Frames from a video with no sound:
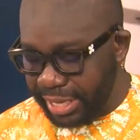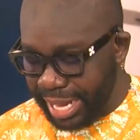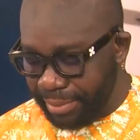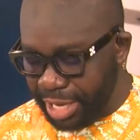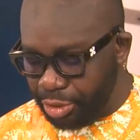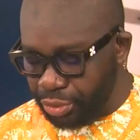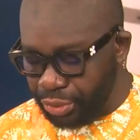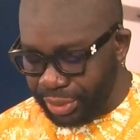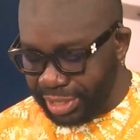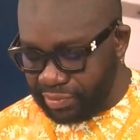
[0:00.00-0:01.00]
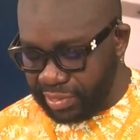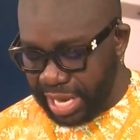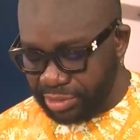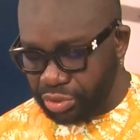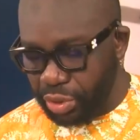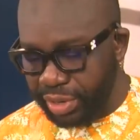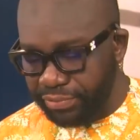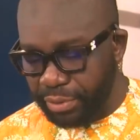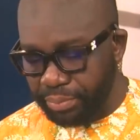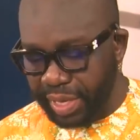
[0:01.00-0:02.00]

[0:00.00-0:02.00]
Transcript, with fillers: Let me do this last story from